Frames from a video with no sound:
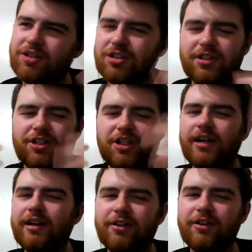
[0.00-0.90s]
just the
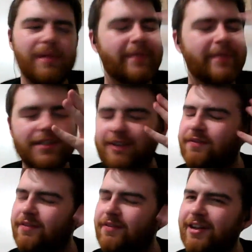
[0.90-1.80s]
shot, or maybe it's
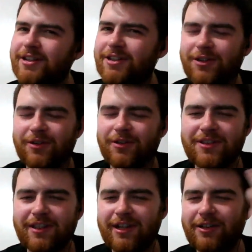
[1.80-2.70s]
not finished, or it's the
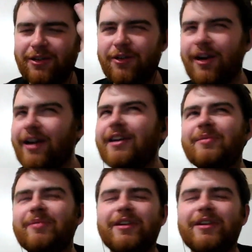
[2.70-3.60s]
color gray.
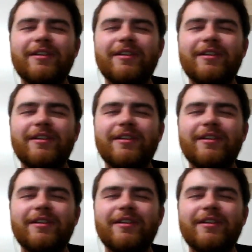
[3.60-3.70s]
But